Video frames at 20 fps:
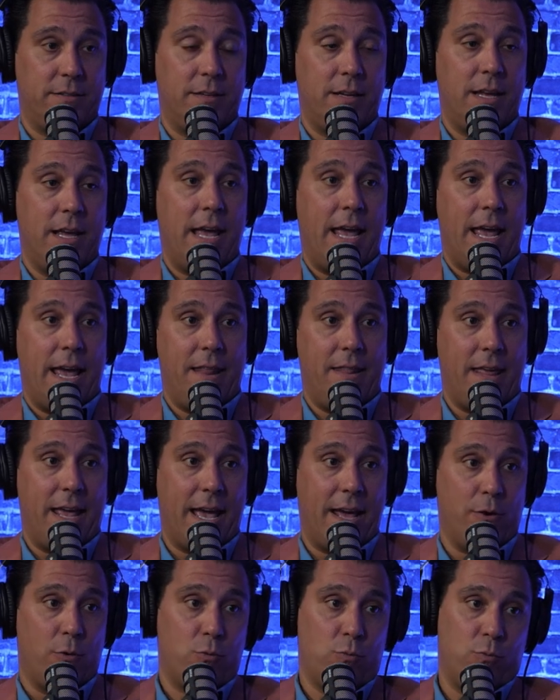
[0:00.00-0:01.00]
Right. And they
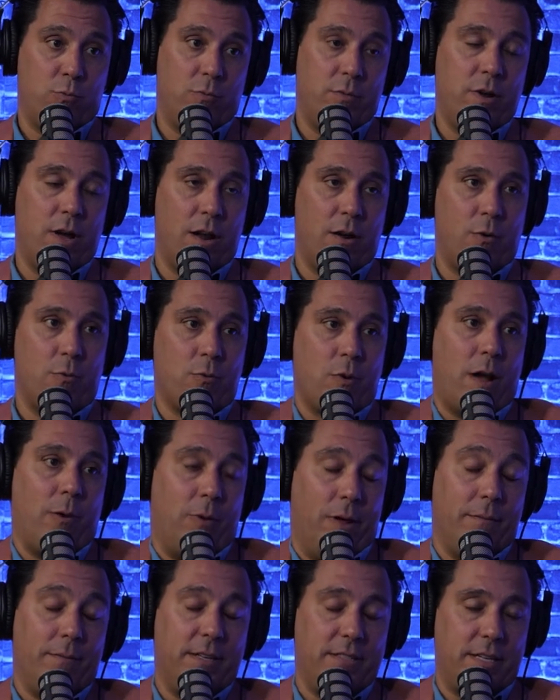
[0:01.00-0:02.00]
had a not a run.
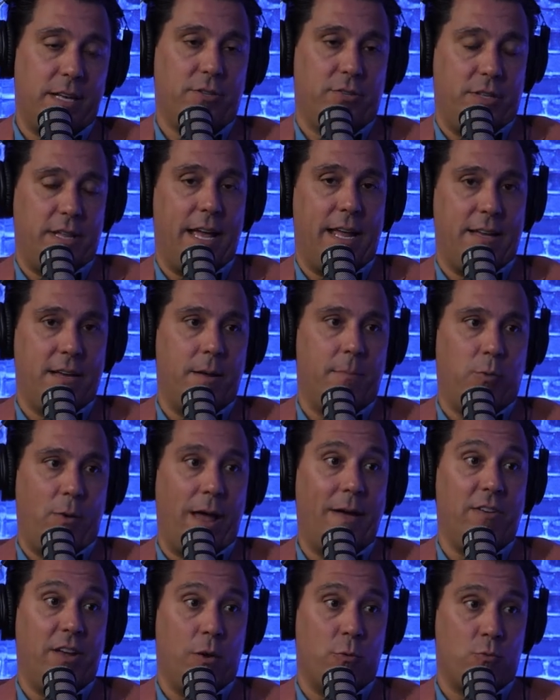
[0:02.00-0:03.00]
Well, essentially, they ended up
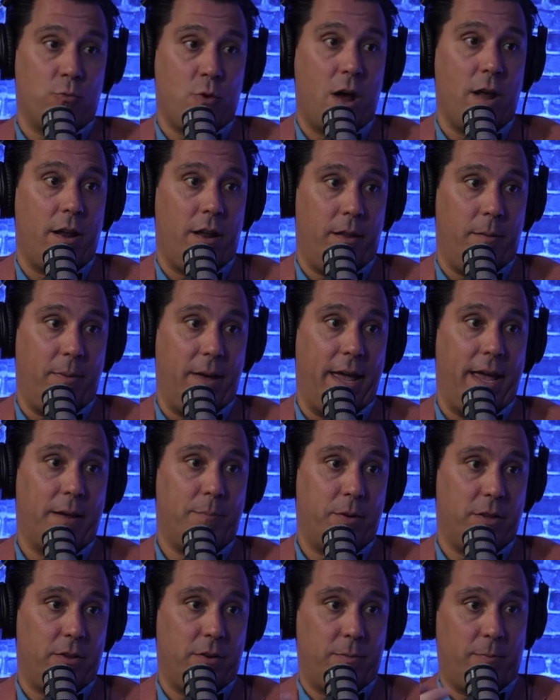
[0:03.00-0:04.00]
having a run on the bank,
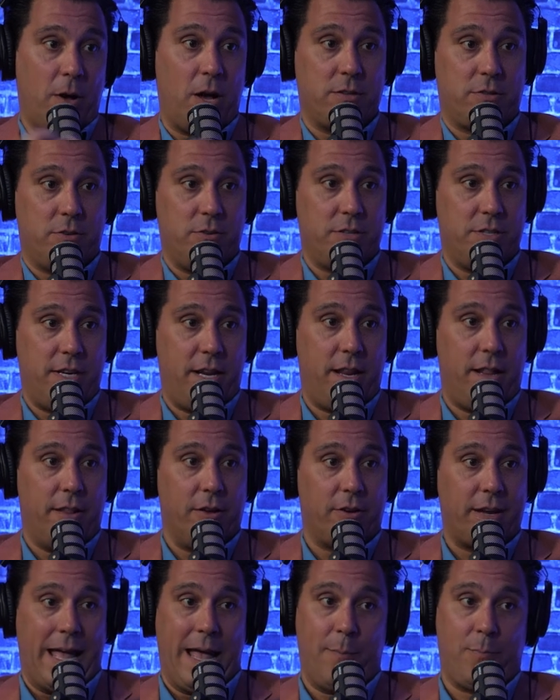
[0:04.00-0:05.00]
but the depositors needed
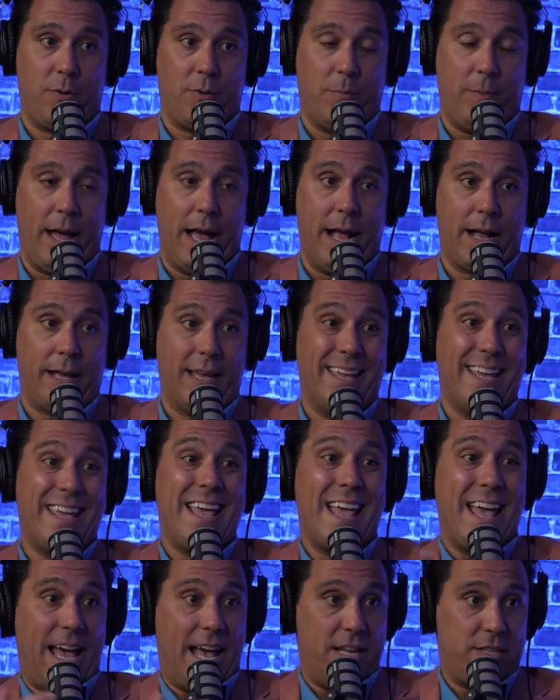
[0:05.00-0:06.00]
their capital back.
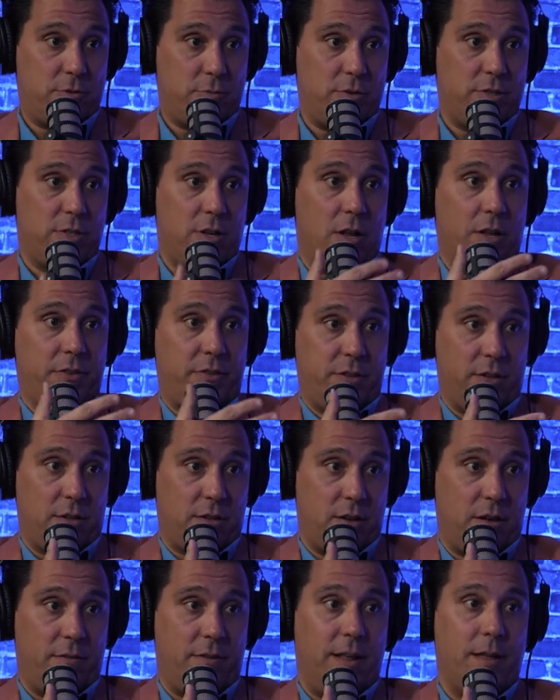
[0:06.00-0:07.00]
As a result,
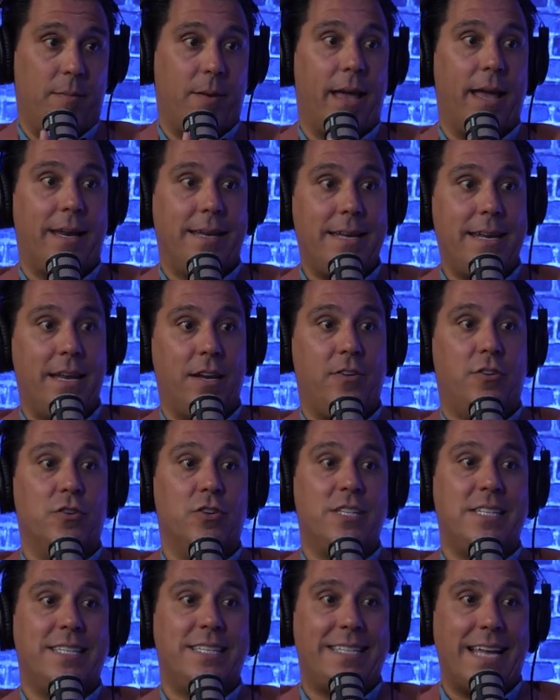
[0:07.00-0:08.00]
Silicon Valley Bank needed to
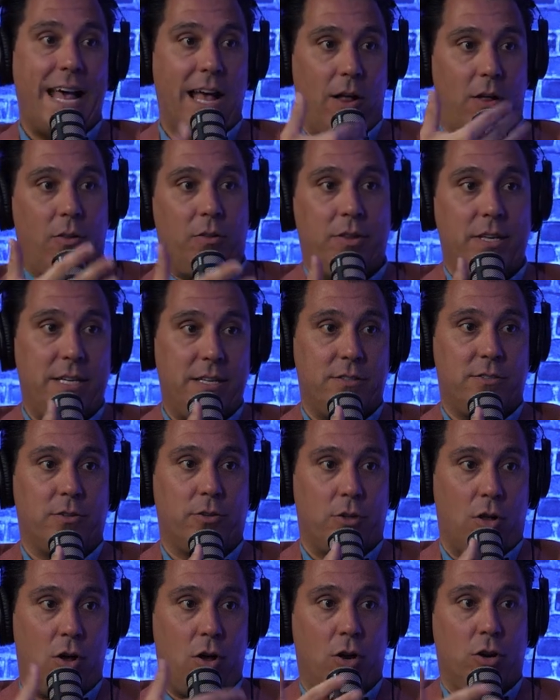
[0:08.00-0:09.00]
sell these
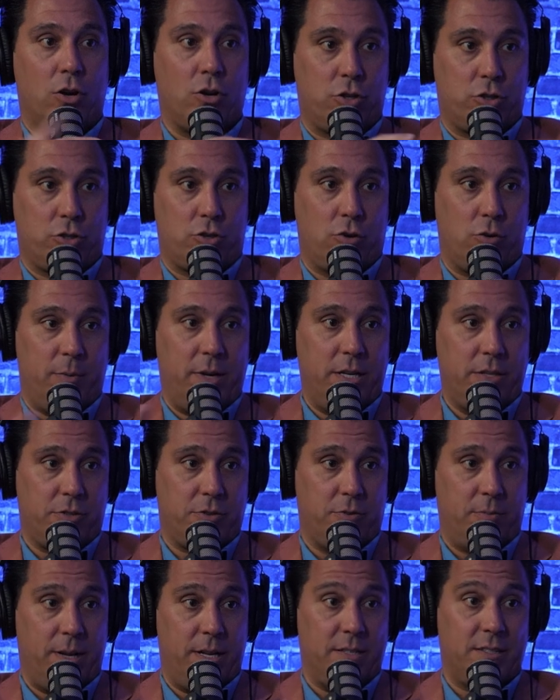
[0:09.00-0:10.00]
longer term
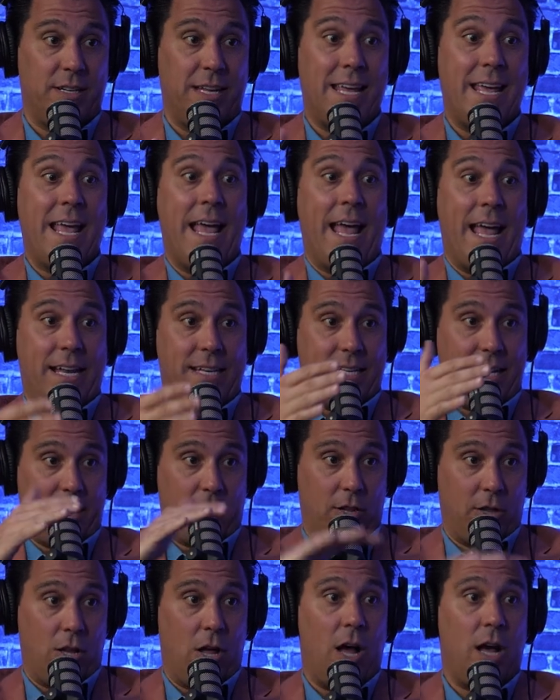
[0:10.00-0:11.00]
instruments and take a
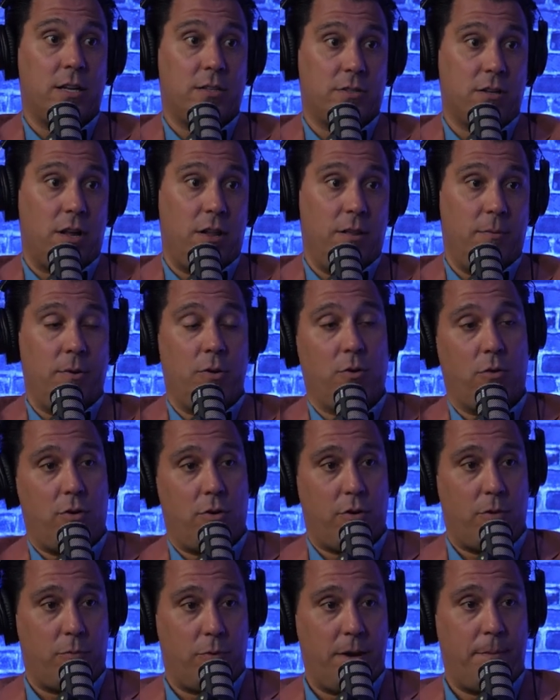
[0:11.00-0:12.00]
loss on them in order
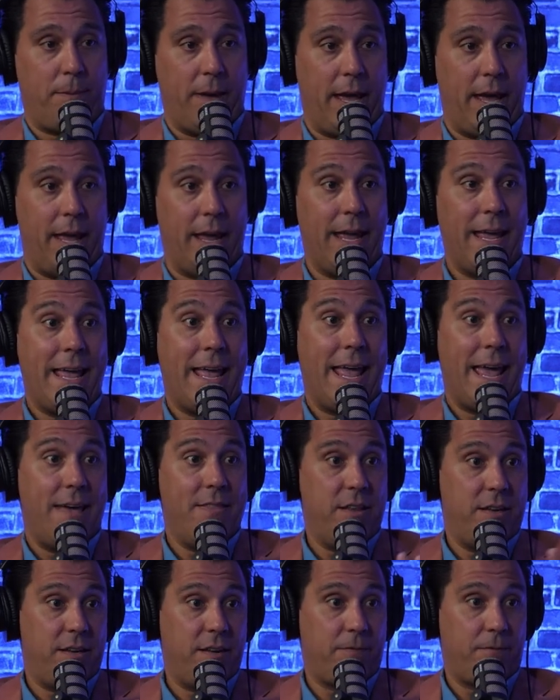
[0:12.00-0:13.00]
Discount, to repay. Yeah. Yeah.
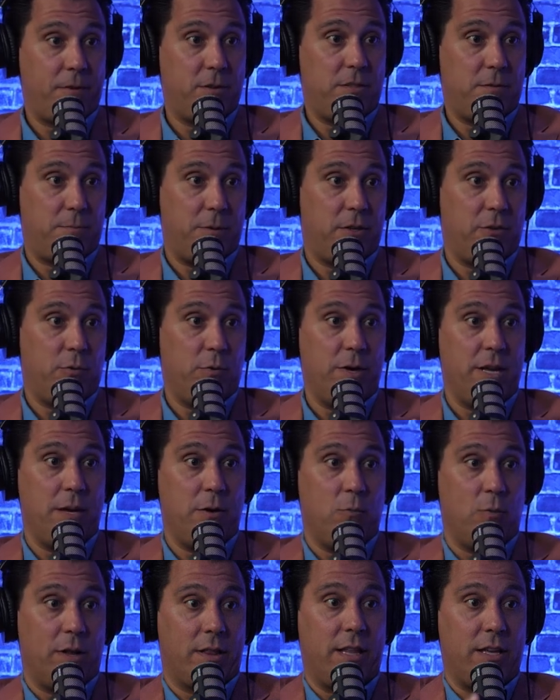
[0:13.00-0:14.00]
And the difference
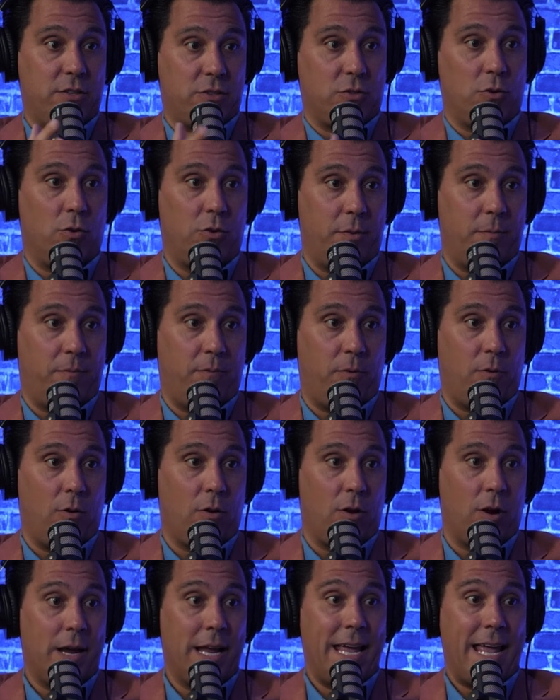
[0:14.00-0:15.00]
between what they sold them
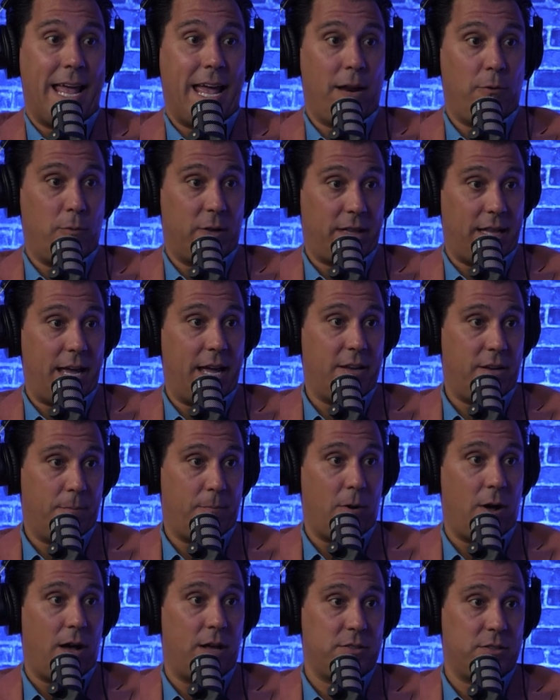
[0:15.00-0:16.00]
for and what they had
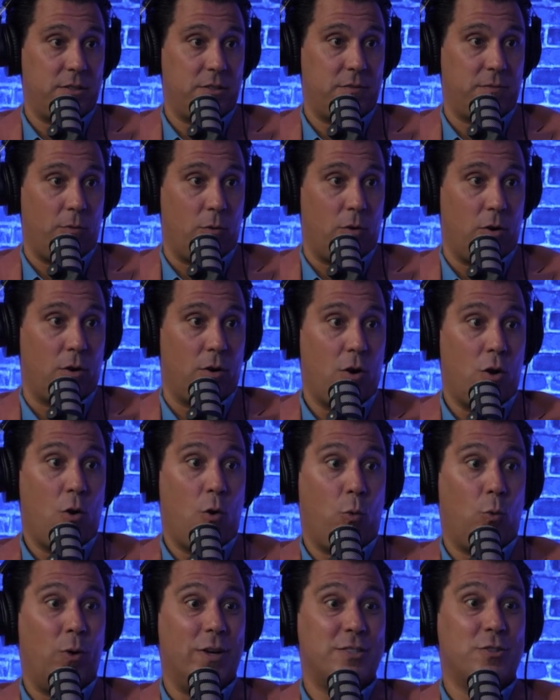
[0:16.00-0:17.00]
deposits for
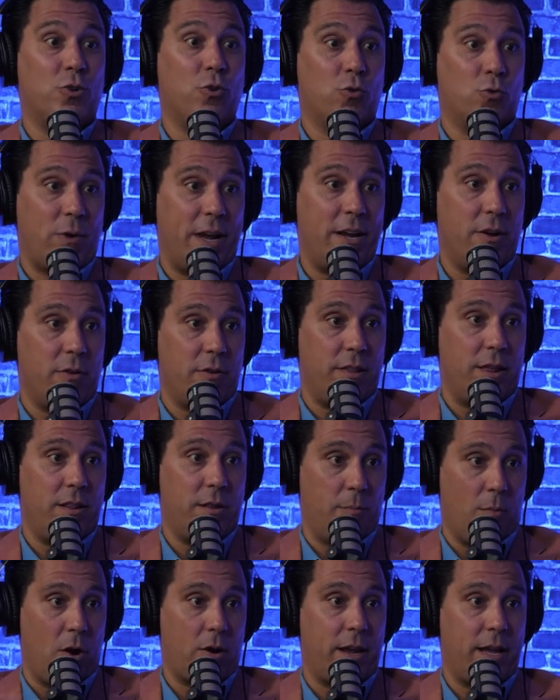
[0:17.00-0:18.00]
was greater than the
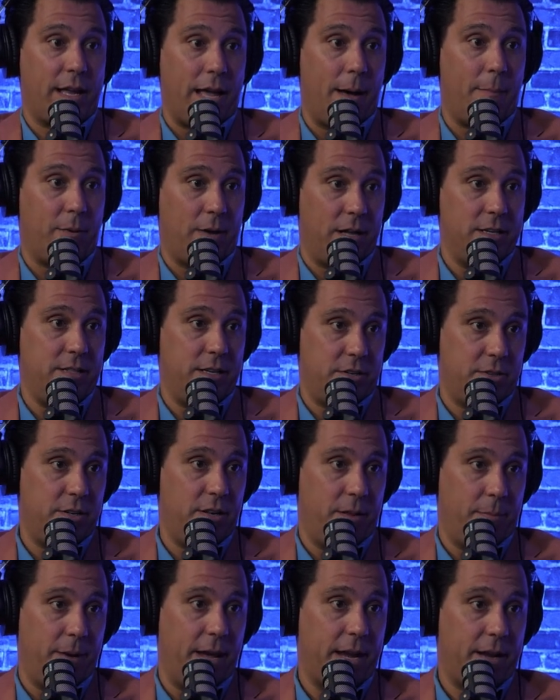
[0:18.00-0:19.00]
market capitalization
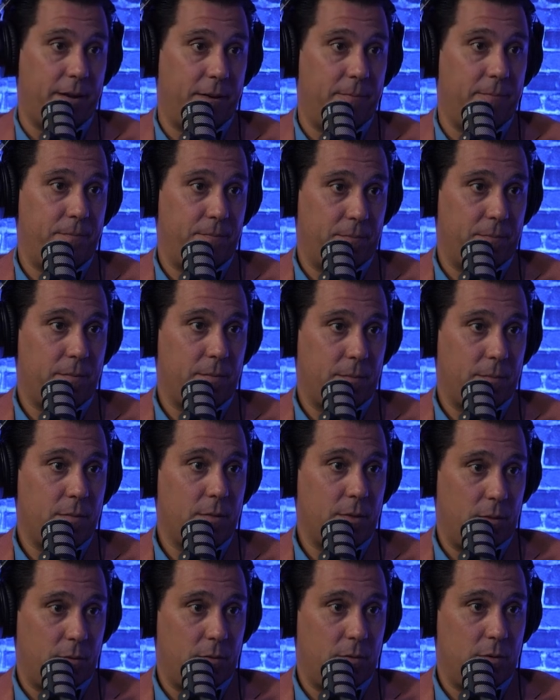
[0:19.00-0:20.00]
of the bank. Oh, yeah, the
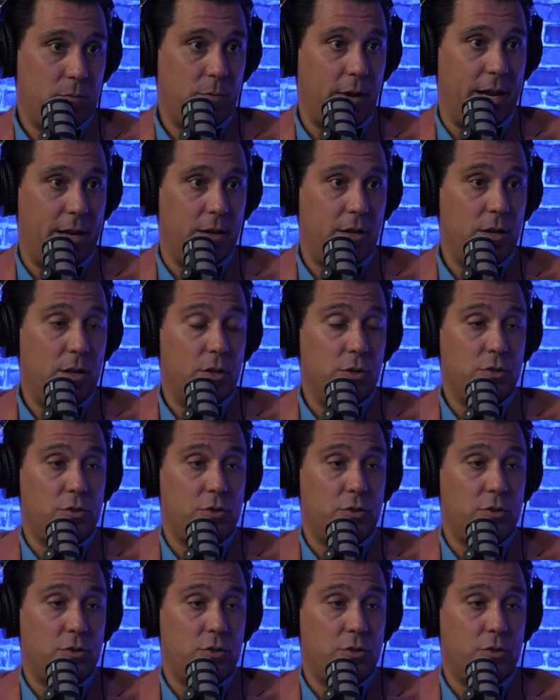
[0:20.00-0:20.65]
value. Right. Yeah.